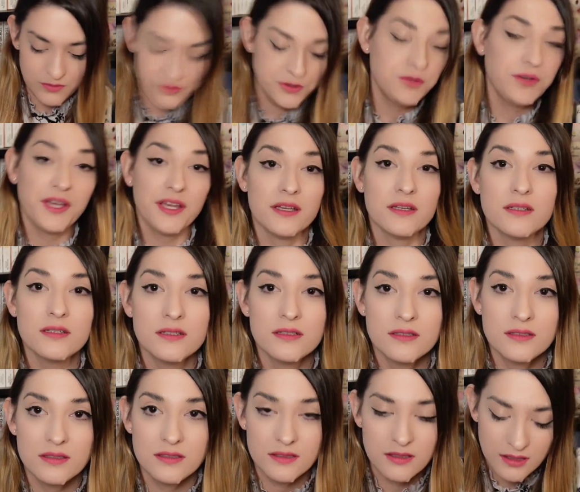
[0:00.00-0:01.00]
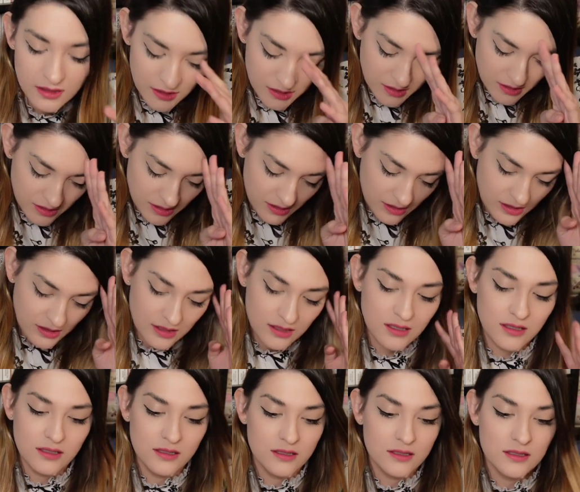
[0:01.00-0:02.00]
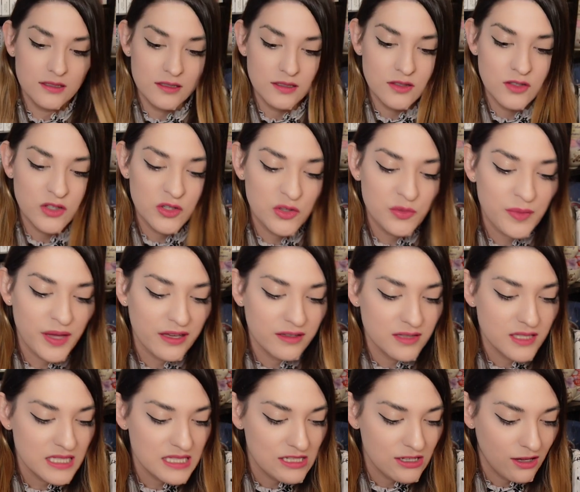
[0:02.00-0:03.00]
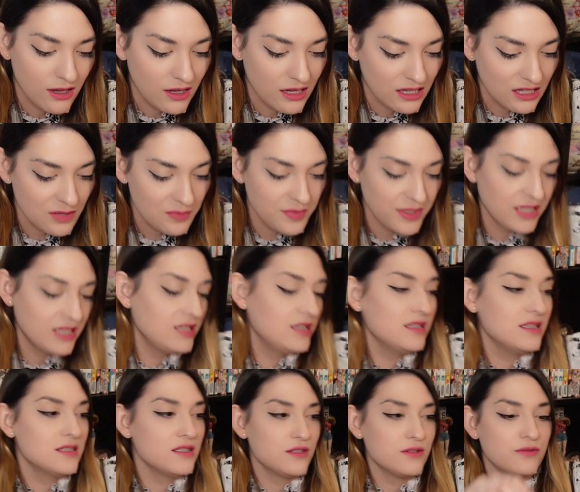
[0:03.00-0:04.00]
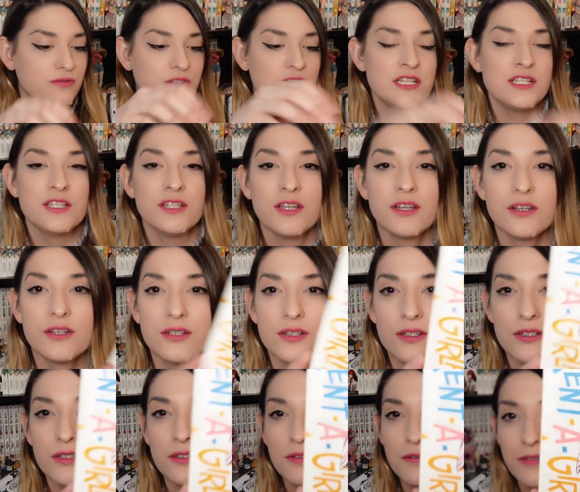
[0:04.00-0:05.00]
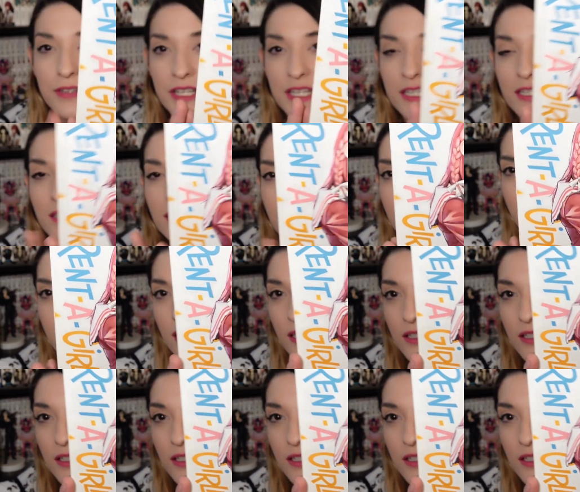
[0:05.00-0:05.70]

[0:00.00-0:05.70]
Okay. At the top is Rent a Girlfriend,